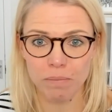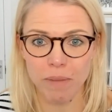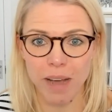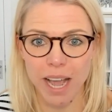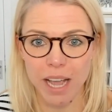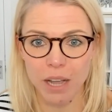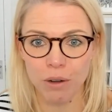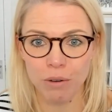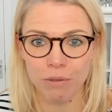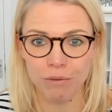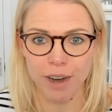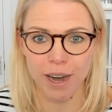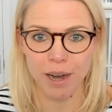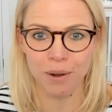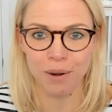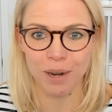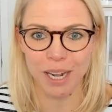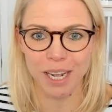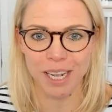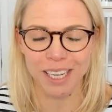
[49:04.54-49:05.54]

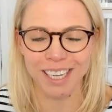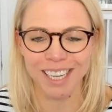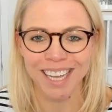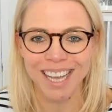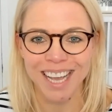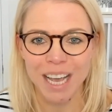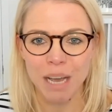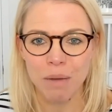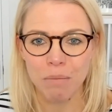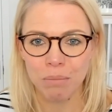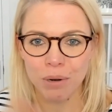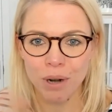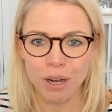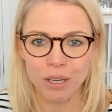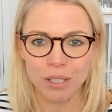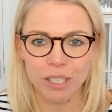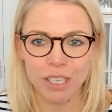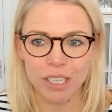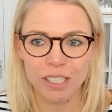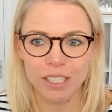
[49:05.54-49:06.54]
biofouling
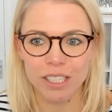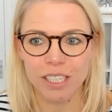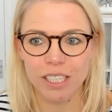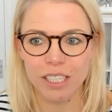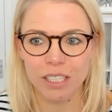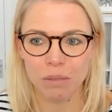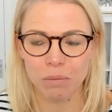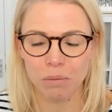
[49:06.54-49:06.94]
processes,